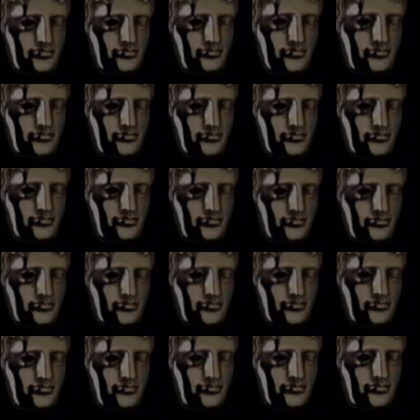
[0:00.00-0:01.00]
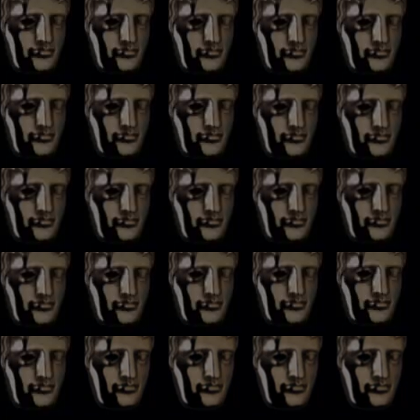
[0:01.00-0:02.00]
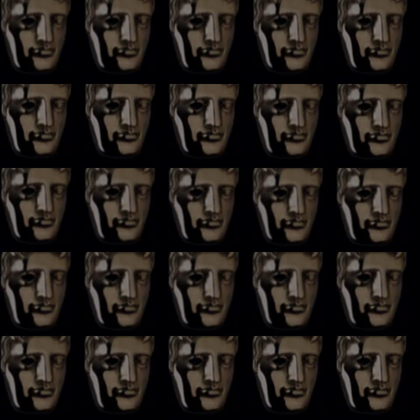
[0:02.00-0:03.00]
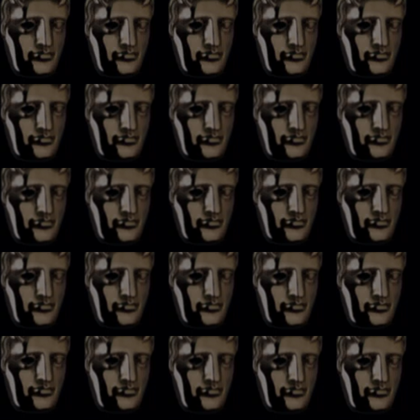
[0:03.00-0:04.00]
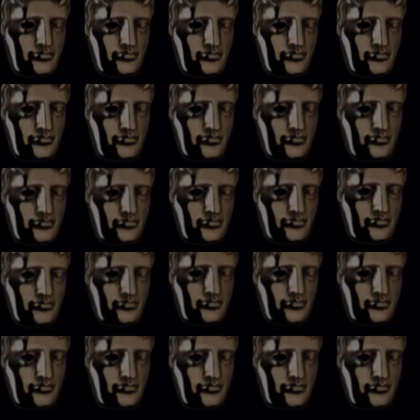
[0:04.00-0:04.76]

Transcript: (not speaking)